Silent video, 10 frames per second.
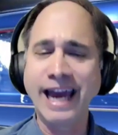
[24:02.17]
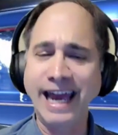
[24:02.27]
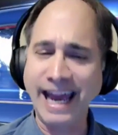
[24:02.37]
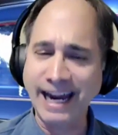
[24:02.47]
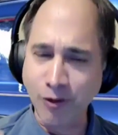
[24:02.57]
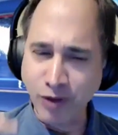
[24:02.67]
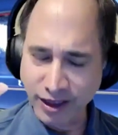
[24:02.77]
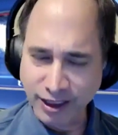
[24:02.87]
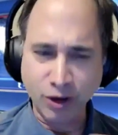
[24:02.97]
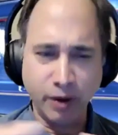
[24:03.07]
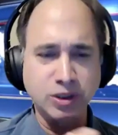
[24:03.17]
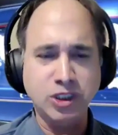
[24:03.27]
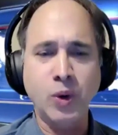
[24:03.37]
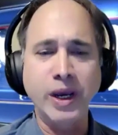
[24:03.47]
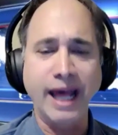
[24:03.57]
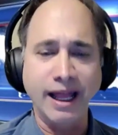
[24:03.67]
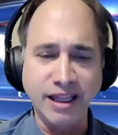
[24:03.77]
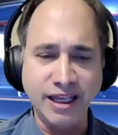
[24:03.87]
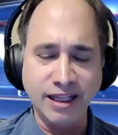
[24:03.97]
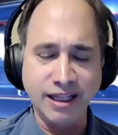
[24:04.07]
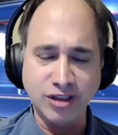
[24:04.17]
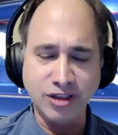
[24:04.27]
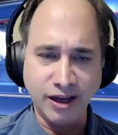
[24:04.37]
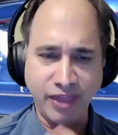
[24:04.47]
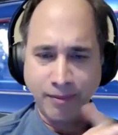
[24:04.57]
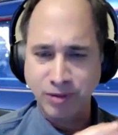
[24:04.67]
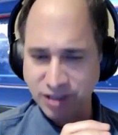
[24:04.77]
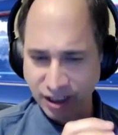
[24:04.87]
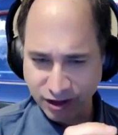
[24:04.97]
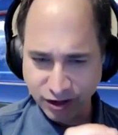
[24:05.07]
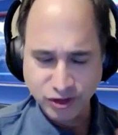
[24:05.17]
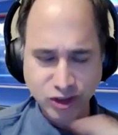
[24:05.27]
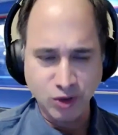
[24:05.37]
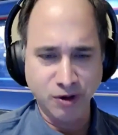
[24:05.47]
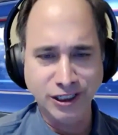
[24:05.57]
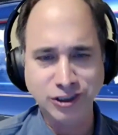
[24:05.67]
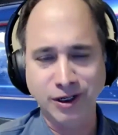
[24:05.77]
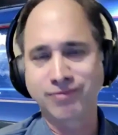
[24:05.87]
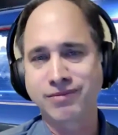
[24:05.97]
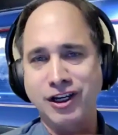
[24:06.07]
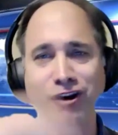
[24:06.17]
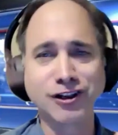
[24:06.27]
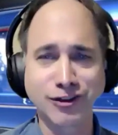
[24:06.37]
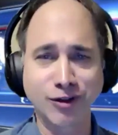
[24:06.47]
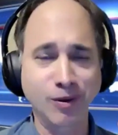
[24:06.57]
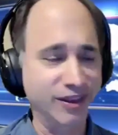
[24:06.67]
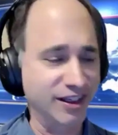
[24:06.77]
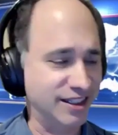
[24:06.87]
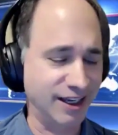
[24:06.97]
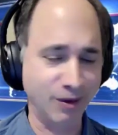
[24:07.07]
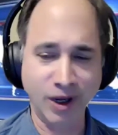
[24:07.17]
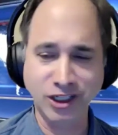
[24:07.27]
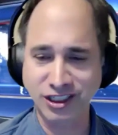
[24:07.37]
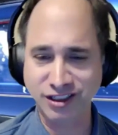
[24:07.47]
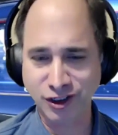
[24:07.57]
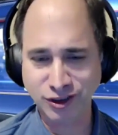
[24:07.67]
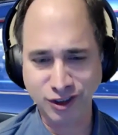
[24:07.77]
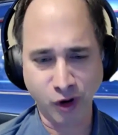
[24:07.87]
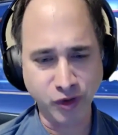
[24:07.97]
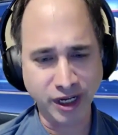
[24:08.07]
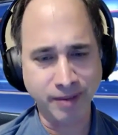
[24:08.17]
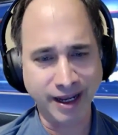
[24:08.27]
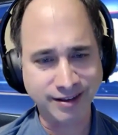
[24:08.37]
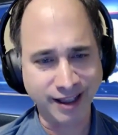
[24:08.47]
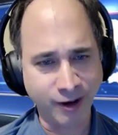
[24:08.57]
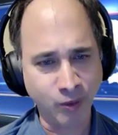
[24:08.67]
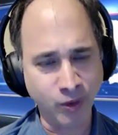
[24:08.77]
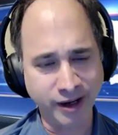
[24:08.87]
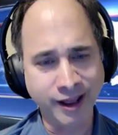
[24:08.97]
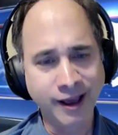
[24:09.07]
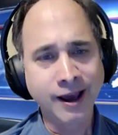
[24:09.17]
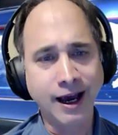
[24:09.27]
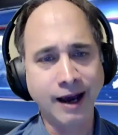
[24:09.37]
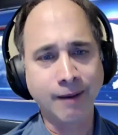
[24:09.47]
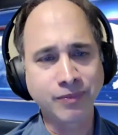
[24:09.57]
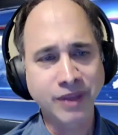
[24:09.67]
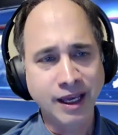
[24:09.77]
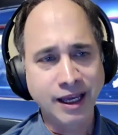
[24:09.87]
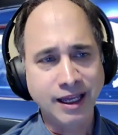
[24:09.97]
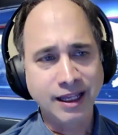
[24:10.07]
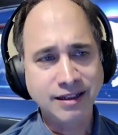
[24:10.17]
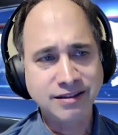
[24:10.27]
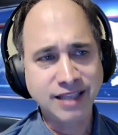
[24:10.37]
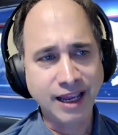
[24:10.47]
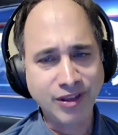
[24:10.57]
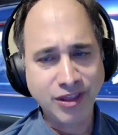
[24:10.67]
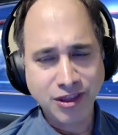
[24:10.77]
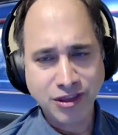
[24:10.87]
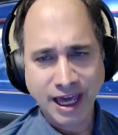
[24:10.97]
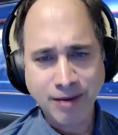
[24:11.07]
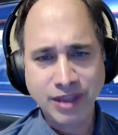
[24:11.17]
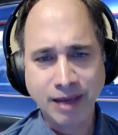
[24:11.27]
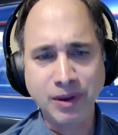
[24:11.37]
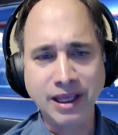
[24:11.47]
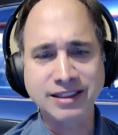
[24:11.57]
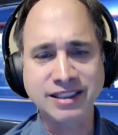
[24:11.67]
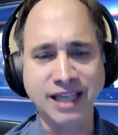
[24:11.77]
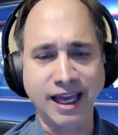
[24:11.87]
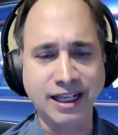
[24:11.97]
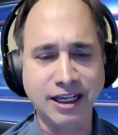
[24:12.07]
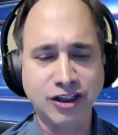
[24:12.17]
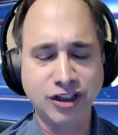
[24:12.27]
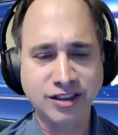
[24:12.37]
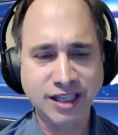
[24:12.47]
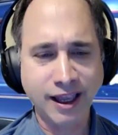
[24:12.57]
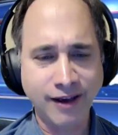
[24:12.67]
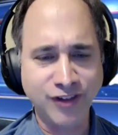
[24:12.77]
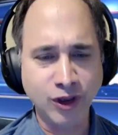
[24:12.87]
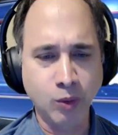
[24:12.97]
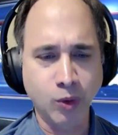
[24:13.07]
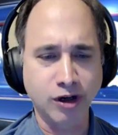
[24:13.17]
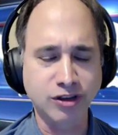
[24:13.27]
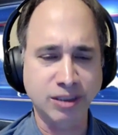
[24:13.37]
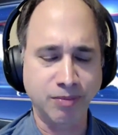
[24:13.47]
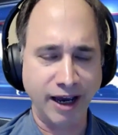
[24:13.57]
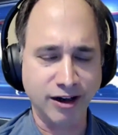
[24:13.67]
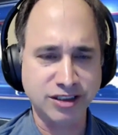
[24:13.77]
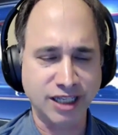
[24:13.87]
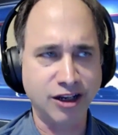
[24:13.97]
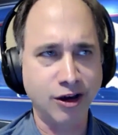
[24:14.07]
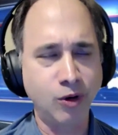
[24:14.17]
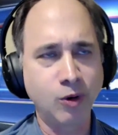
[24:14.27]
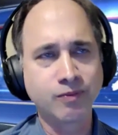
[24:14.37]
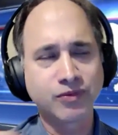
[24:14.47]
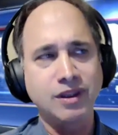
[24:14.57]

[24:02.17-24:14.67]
And, and I really thought it was quite elegant uh, that particular story. So I encourage everyone listening and watching to, to to go read about that one. Um, David, that that being said, could you say a few words about because I know